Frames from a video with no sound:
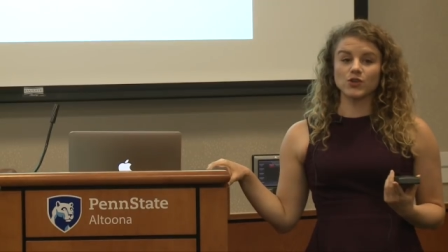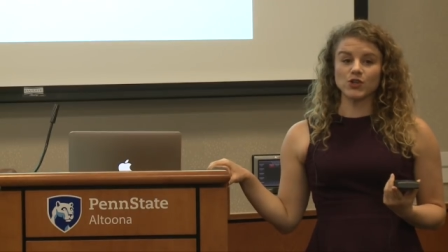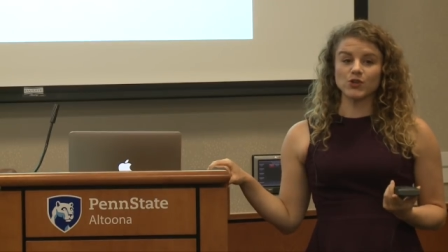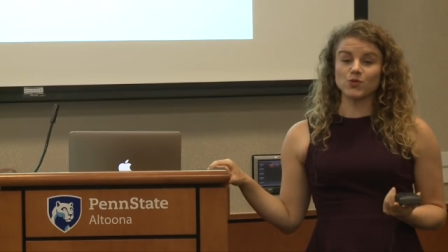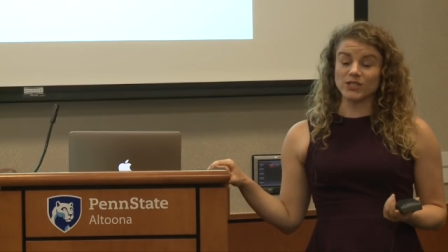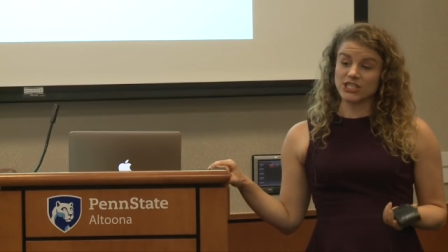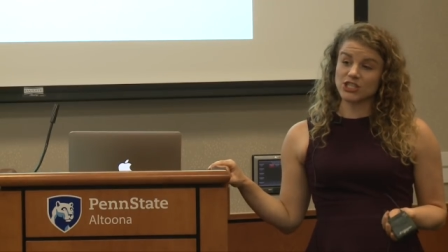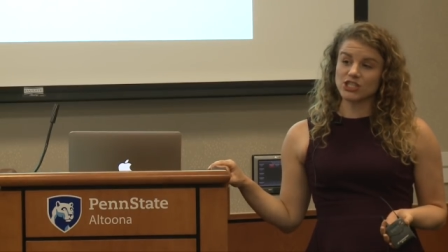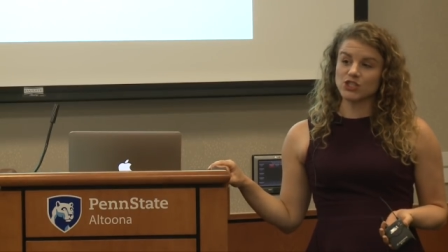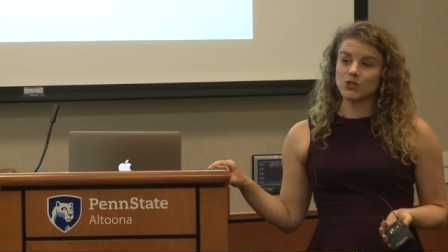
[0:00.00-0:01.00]
good
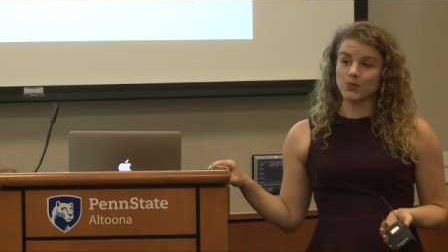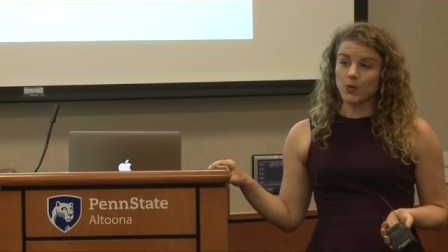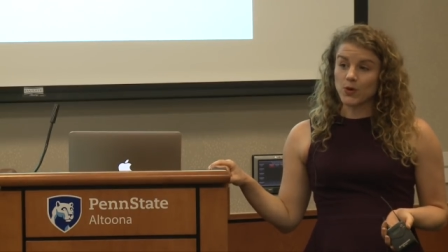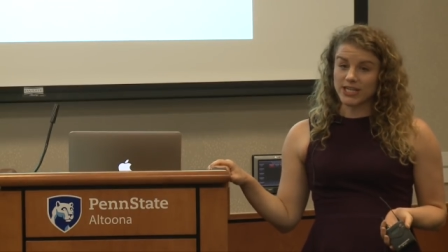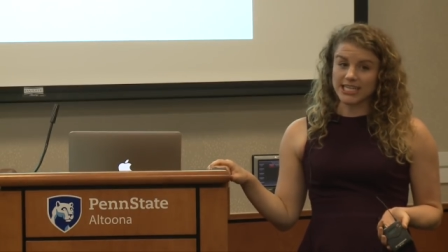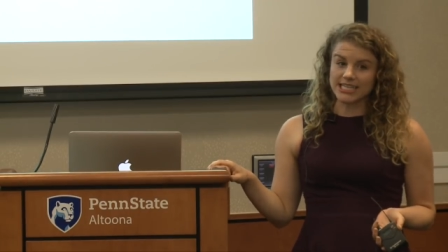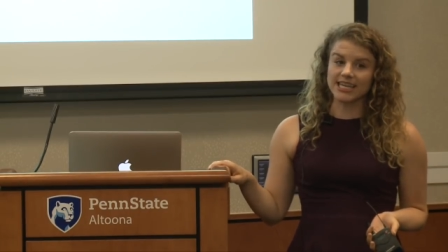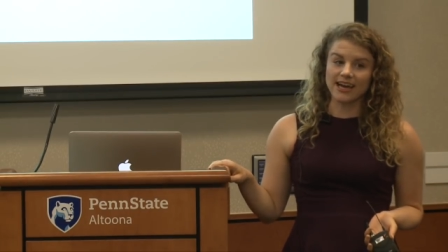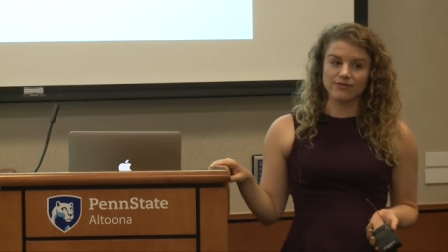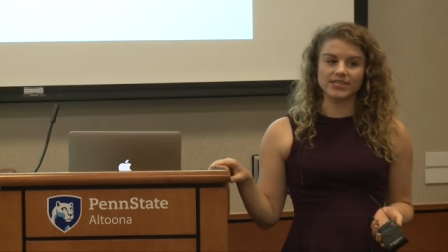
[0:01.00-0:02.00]
research supporting
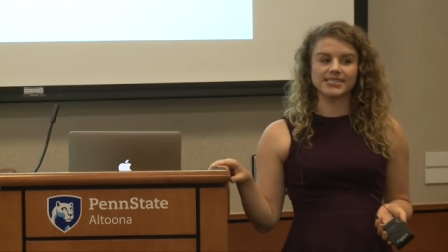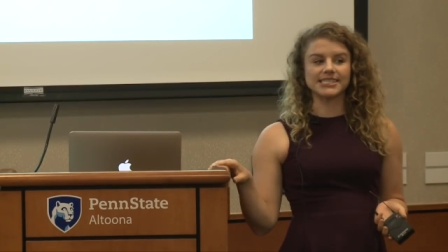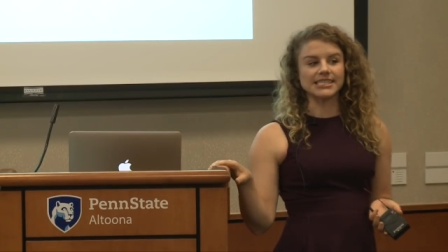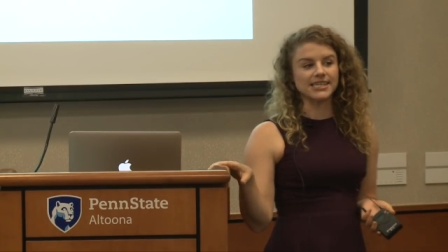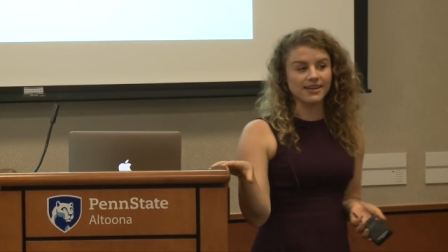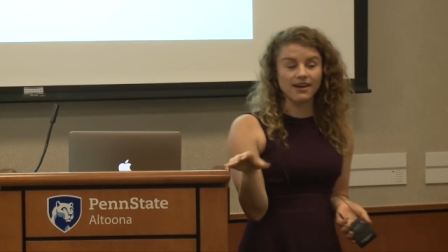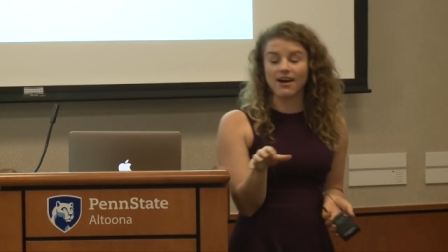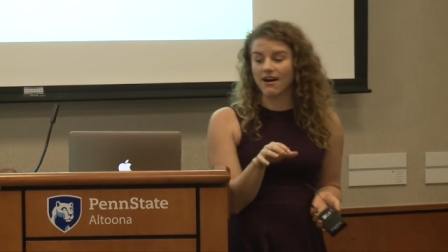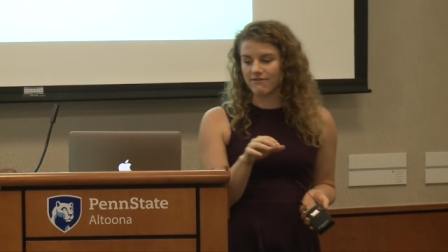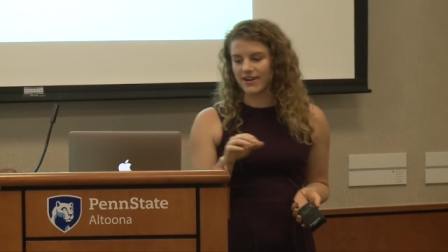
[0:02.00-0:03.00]
the efficacy
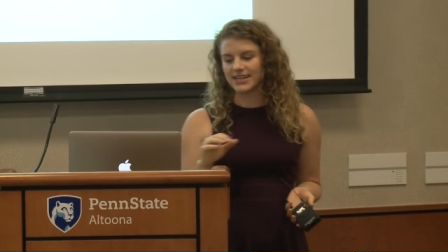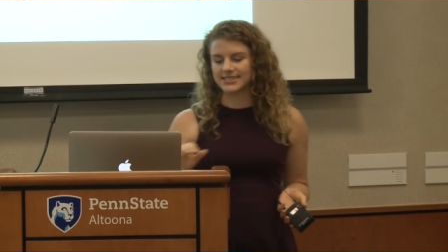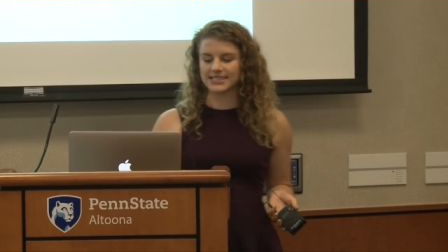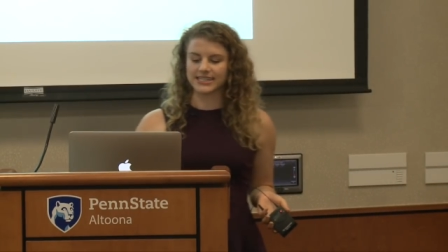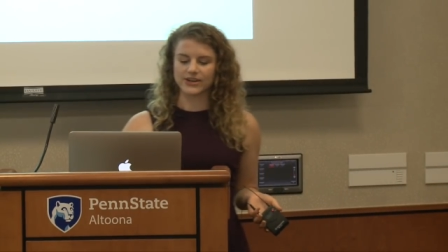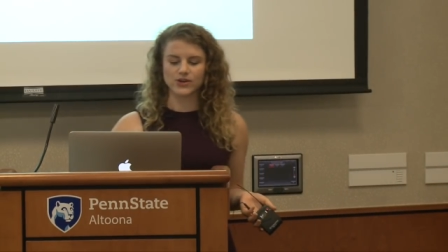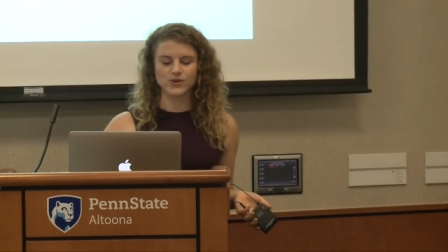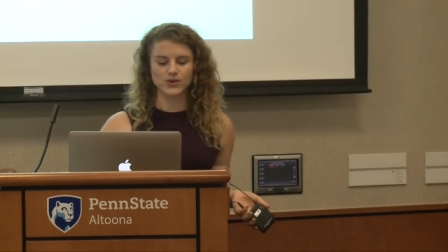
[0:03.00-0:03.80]
of fasting, and I'll go